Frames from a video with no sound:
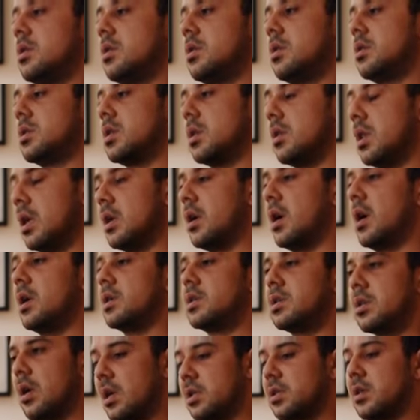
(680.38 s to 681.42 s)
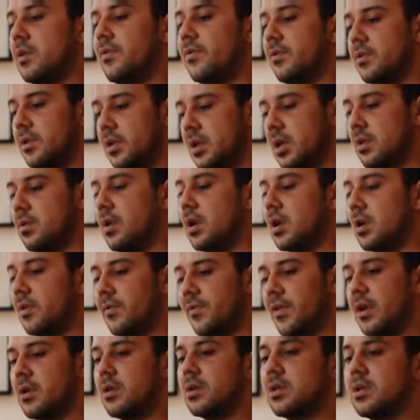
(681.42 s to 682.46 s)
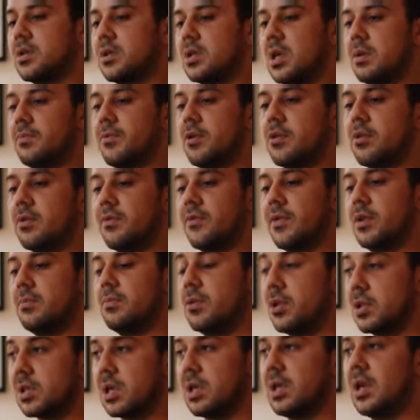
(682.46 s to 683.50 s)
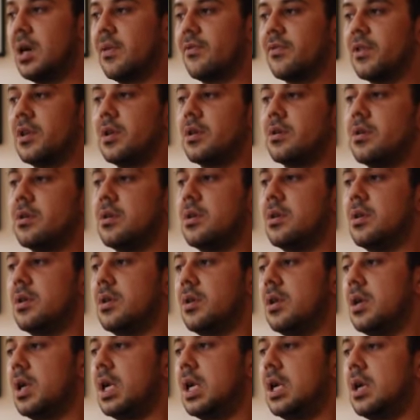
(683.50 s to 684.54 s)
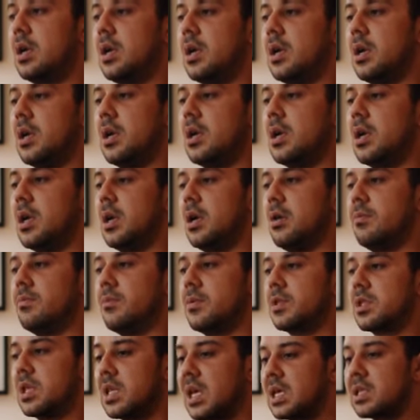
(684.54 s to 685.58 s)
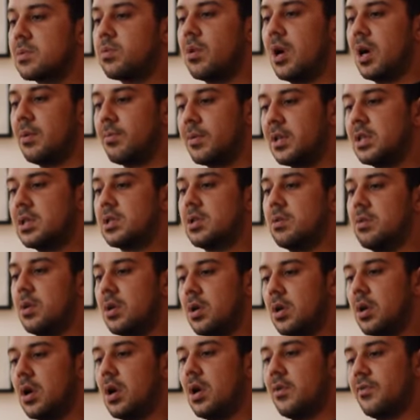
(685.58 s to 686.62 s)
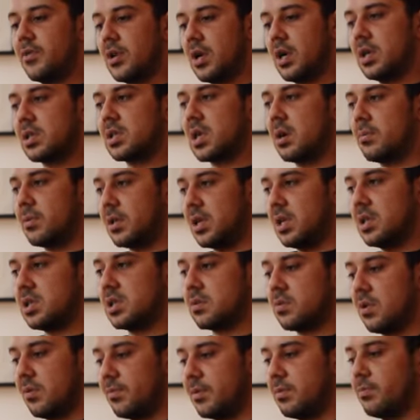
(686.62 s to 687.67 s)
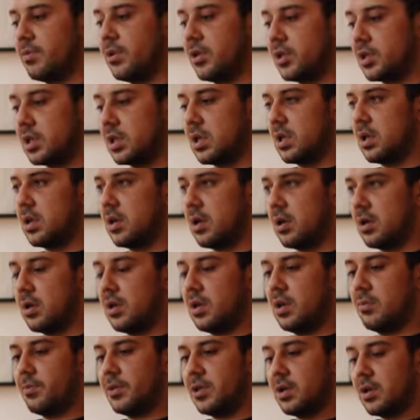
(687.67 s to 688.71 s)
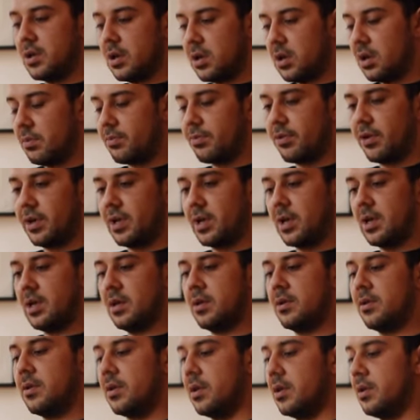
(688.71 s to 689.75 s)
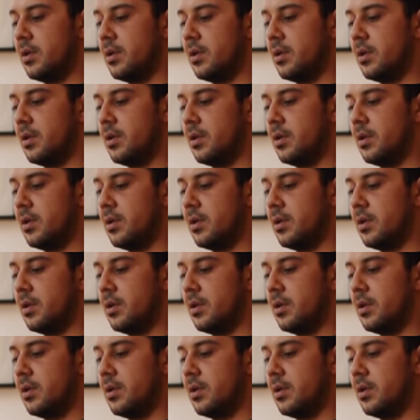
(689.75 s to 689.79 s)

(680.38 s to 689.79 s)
So then I thought, I'm going to focus on typography because I love it. So that's what I'm into a lot. Over the last couple of years is what I've been pushing a lot, and I've been doing a lot of printing